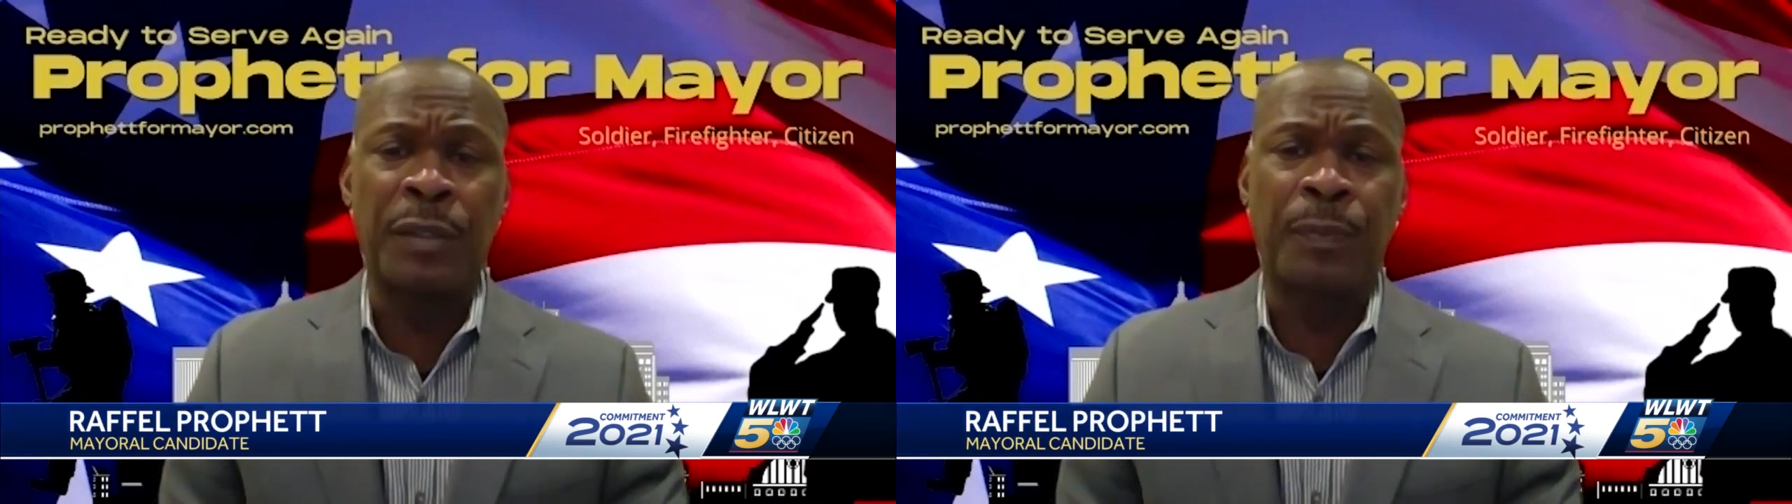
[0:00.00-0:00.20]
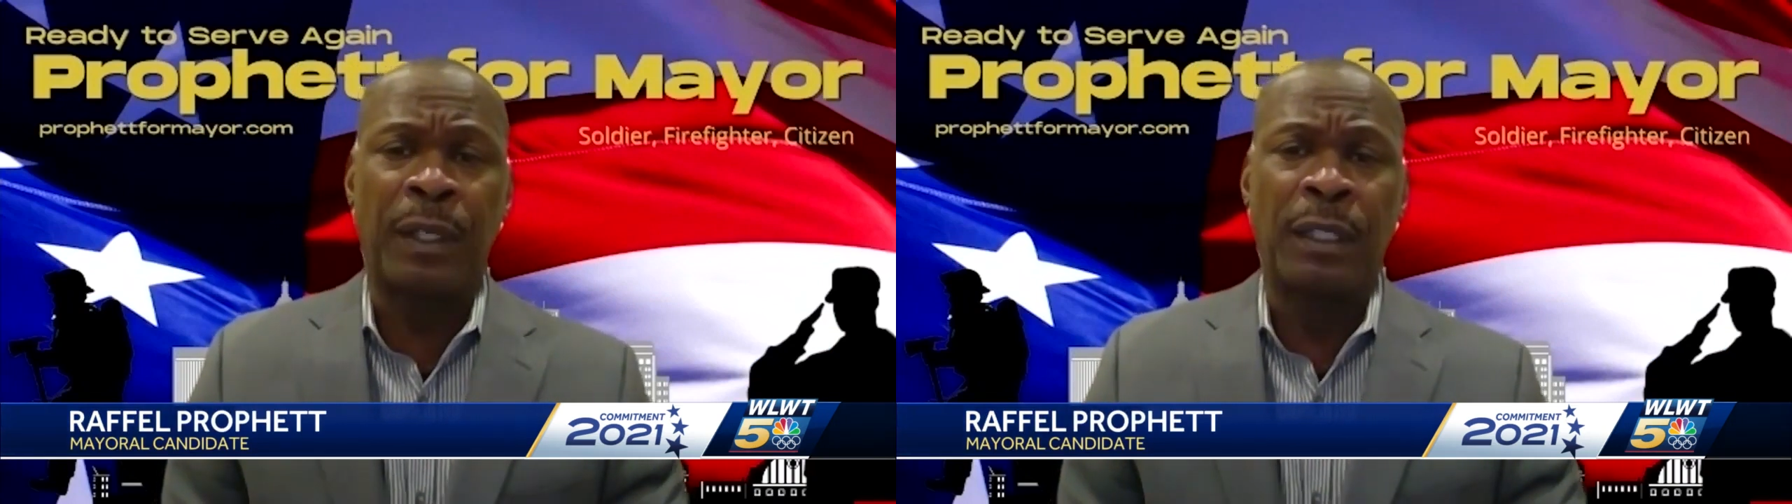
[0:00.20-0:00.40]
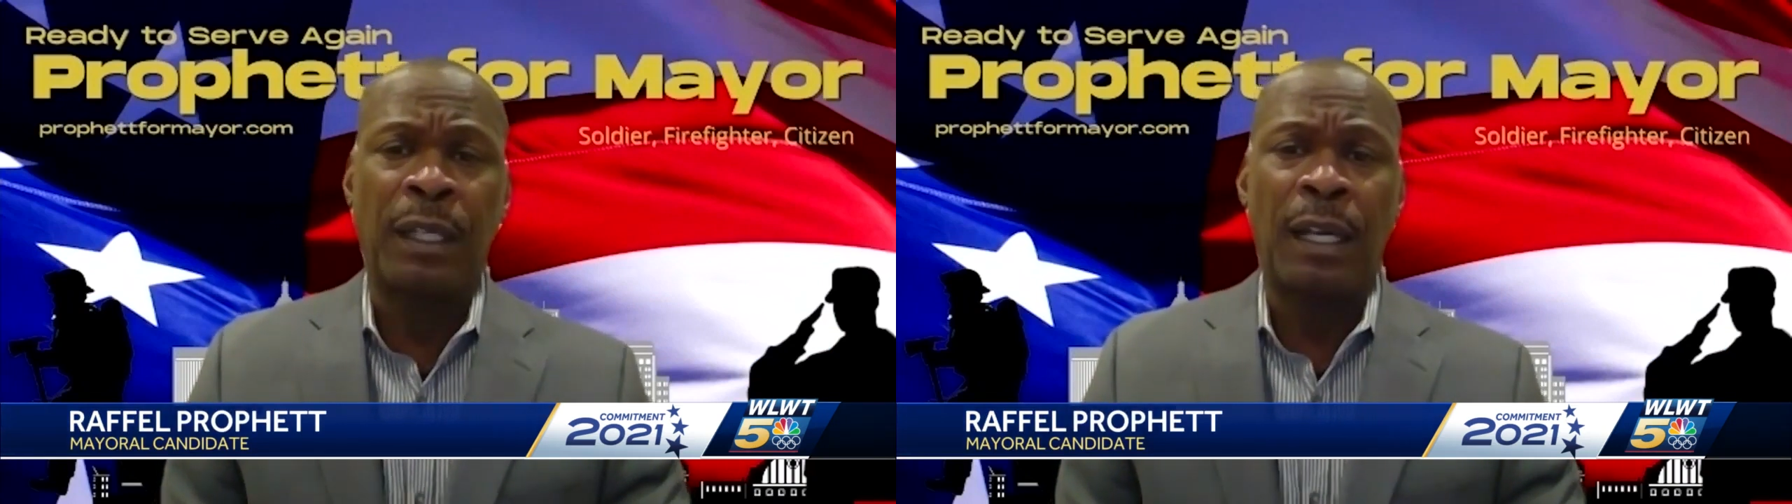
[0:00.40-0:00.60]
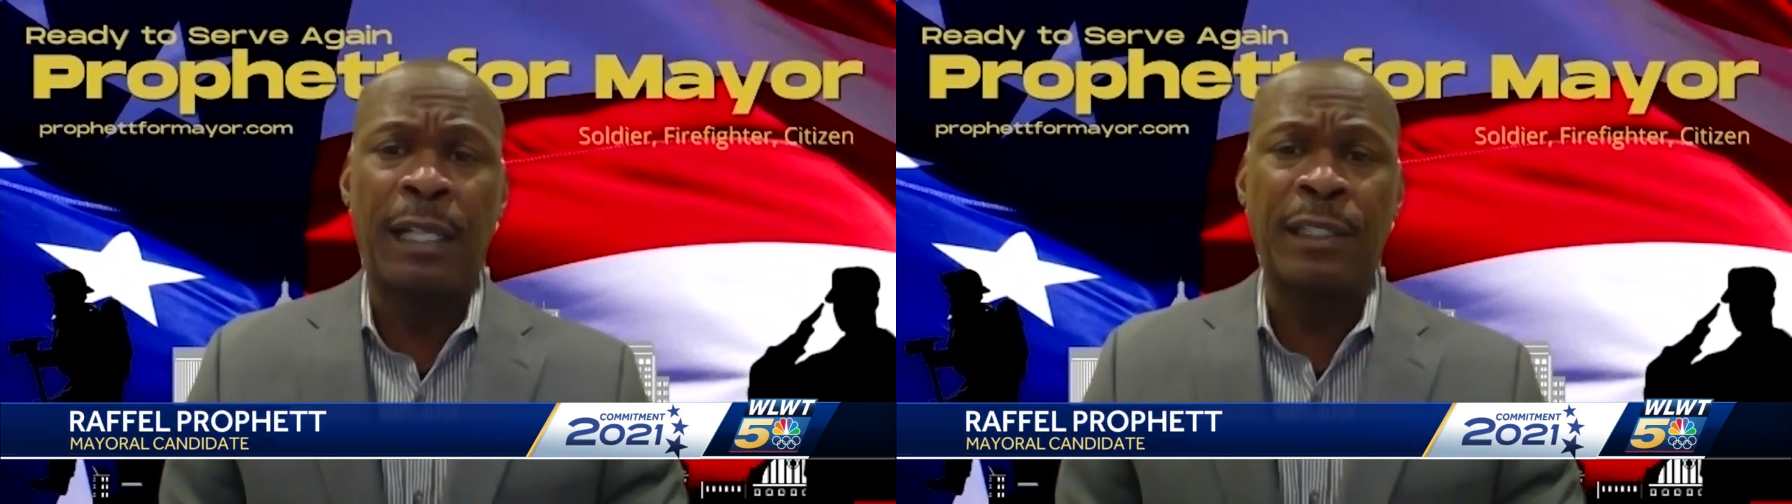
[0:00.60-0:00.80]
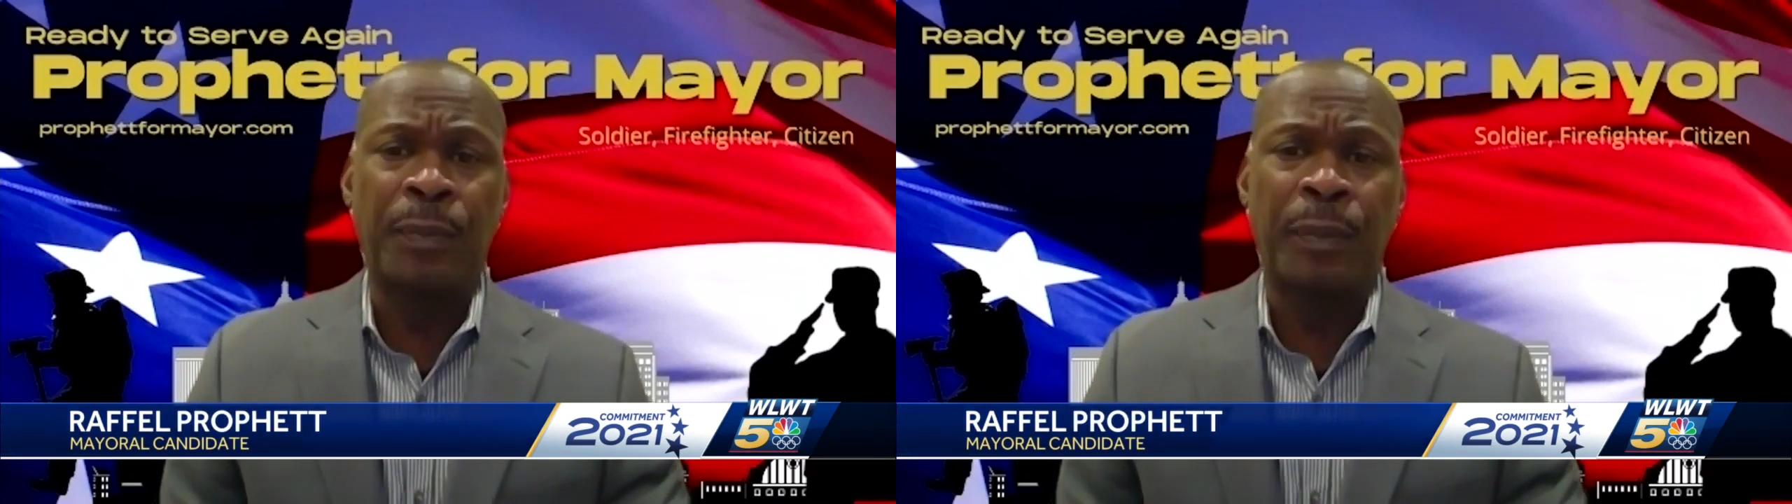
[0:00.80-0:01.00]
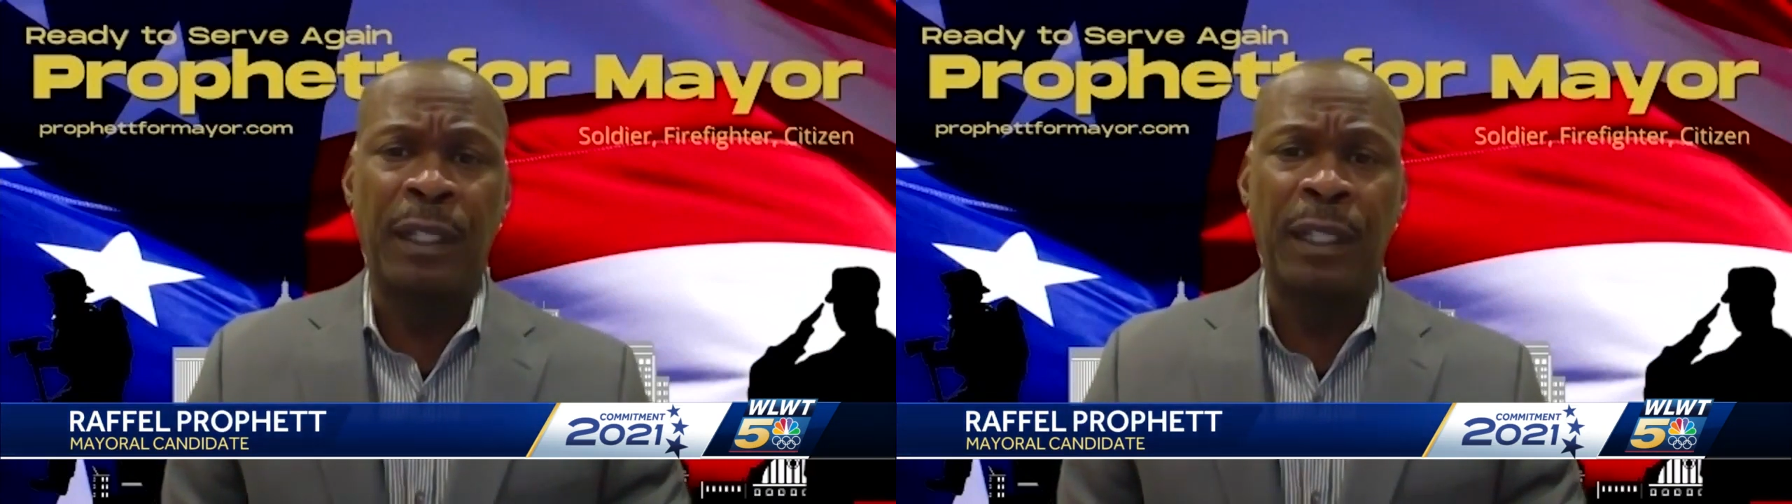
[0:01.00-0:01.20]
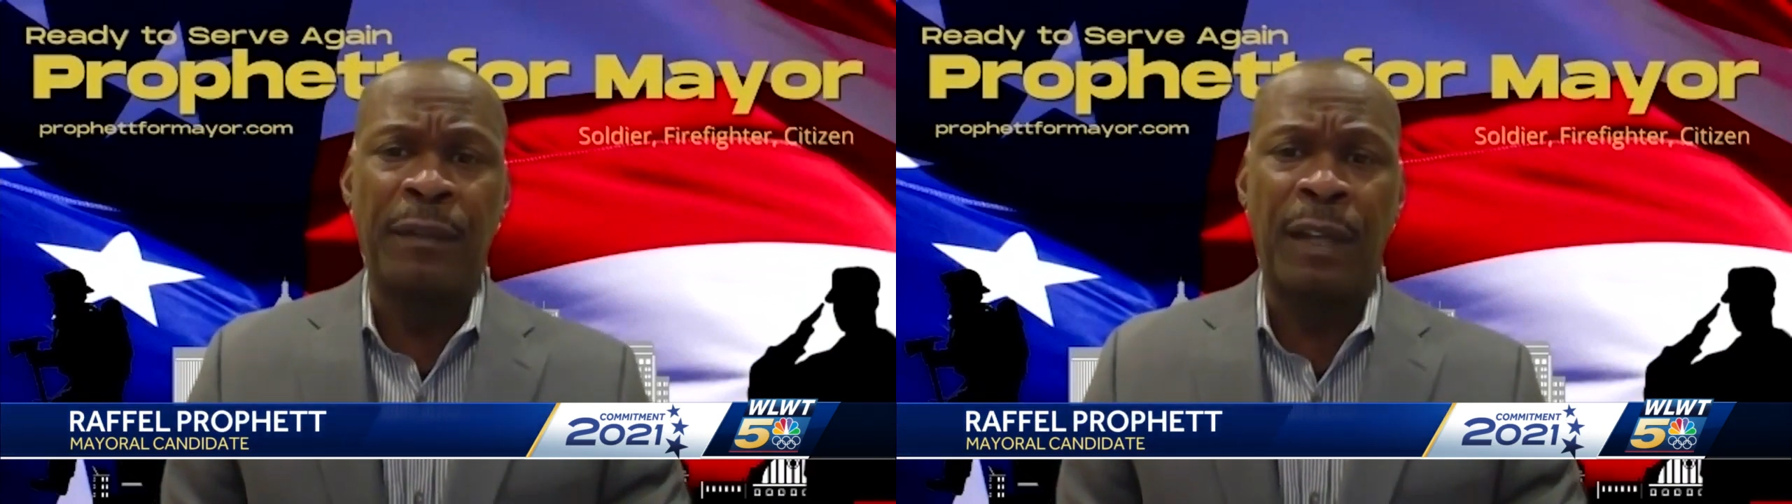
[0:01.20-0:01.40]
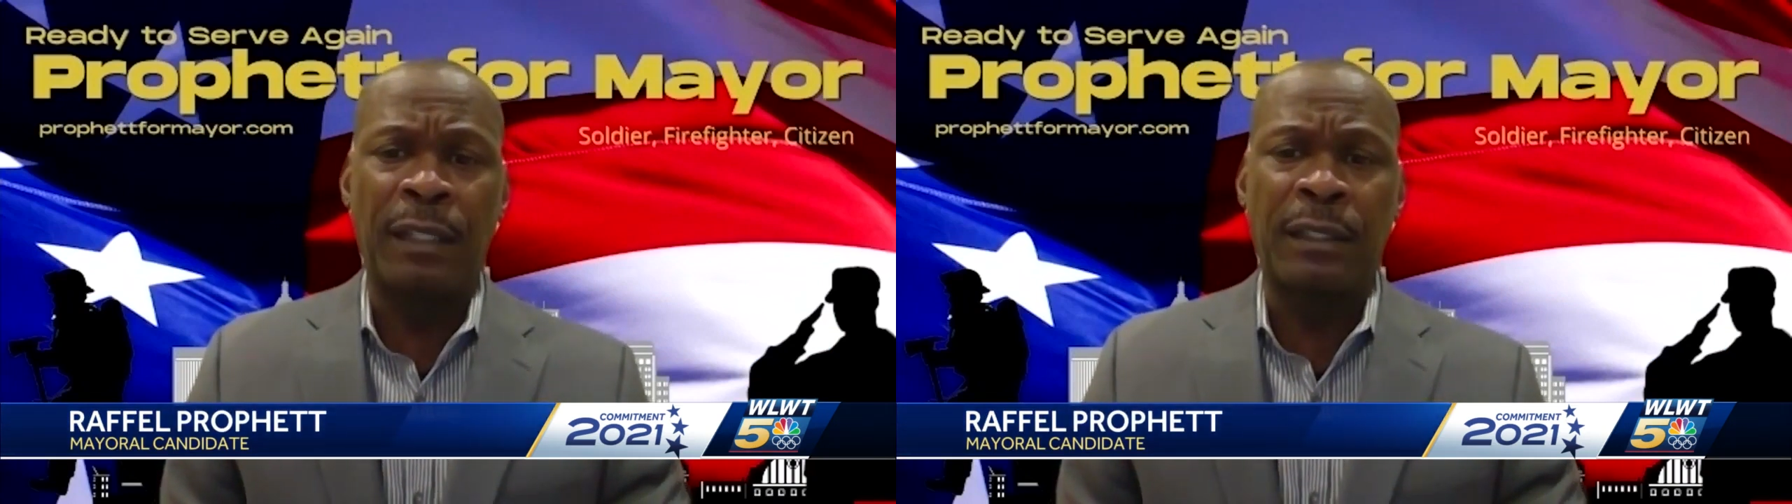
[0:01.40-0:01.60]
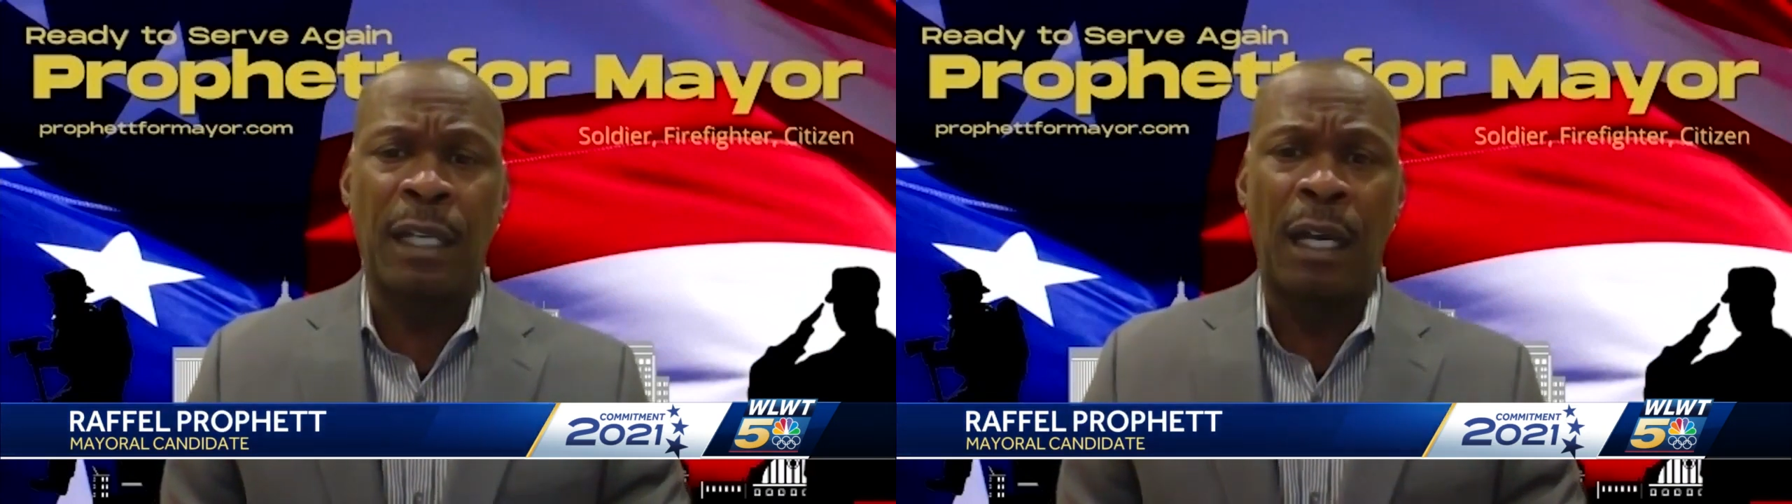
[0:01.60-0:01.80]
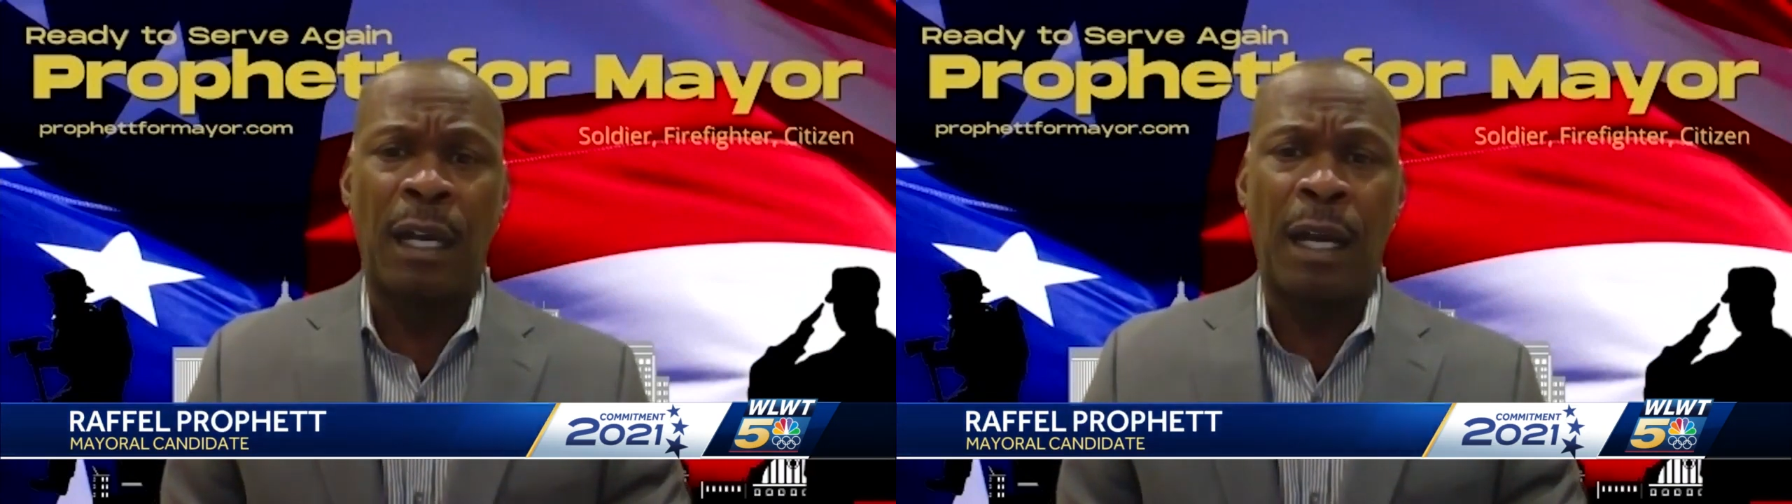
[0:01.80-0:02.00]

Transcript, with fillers: but I just believe that uh,